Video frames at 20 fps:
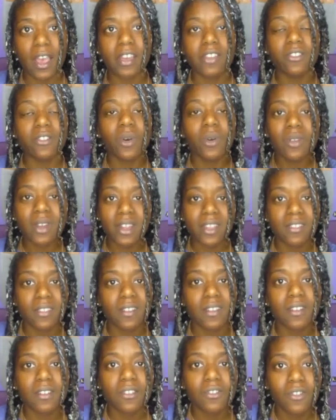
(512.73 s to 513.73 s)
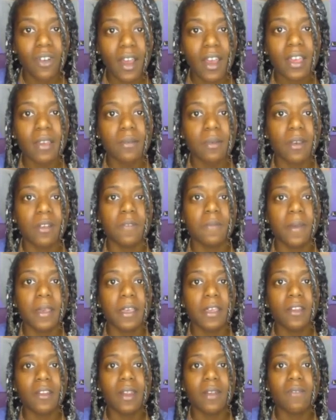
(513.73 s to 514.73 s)
I don't like sitting under the dryer because my
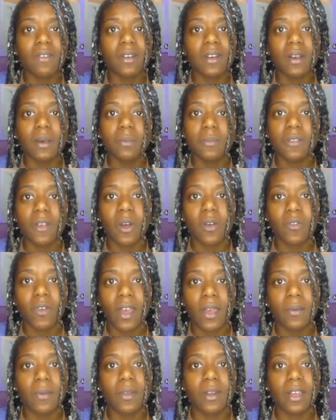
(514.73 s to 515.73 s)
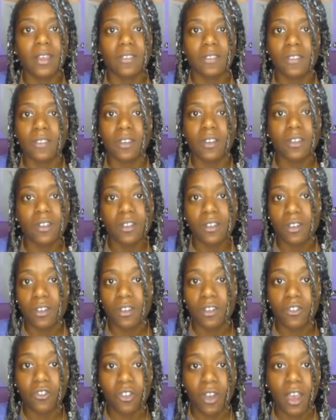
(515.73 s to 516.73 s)
hair never comes out right when I sit under the
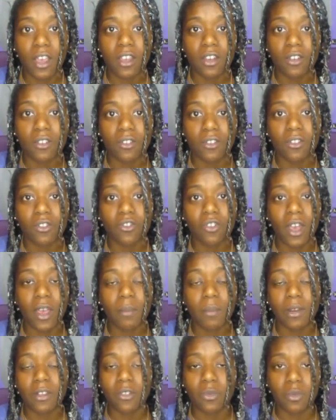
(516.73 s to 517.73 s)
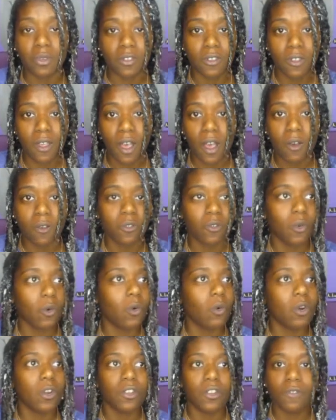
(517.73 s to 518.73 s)
hood dryer to dry my twist outs
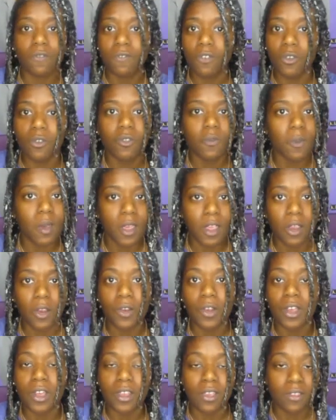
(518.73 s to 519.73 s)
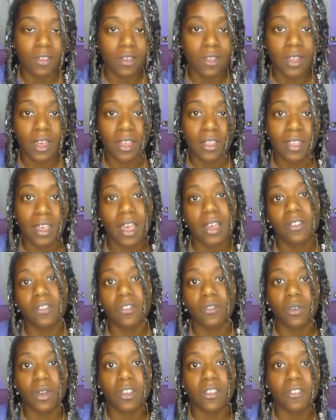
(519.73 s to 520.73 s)
or diffuse my hair or anything like that.
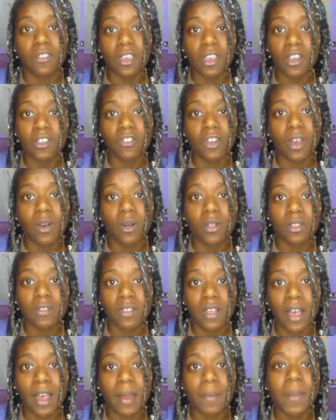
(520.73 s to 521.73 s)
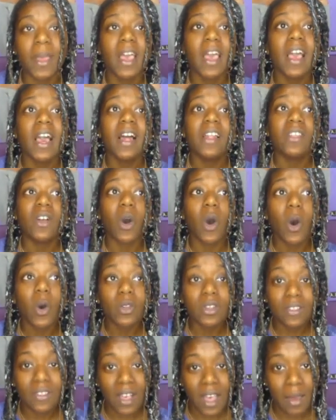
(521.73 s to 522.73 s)
So I just air dry all the time. The
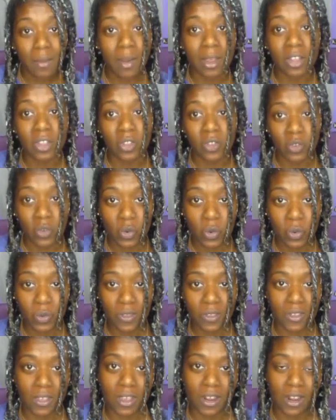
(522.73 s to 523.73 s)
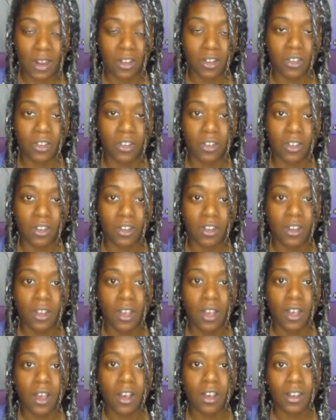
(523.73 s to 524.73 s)
only time I do sit under
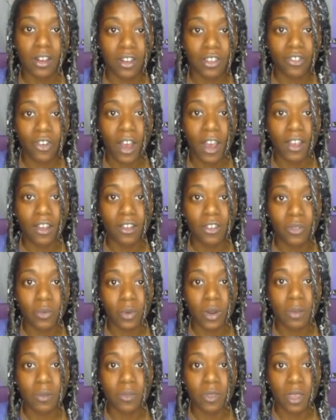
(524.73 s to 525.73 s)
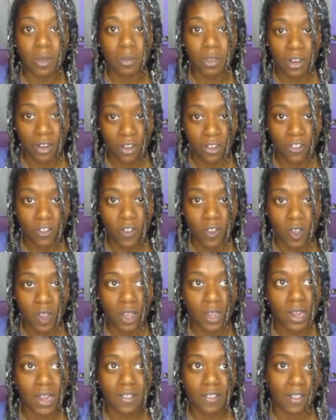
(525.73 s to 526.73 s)
a hooded dryer is when I'm deep conditioning,
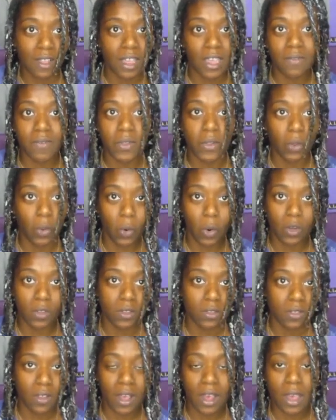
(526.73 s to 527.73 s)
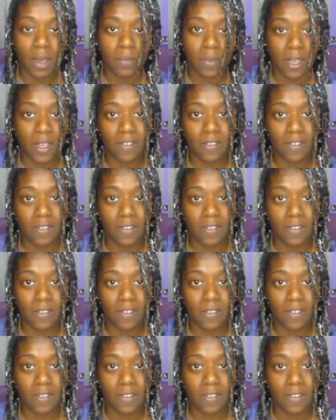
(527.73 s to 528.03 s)
and that's not even all the time.